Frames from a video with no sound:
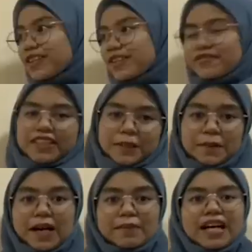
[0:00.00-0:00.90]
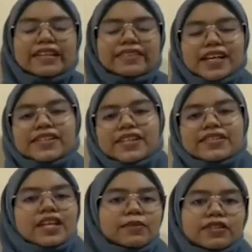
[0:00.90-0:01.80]
Thank you, Fatima Ahmad. Next
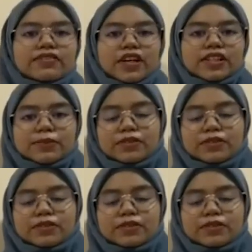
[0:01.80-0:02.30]
is table 4.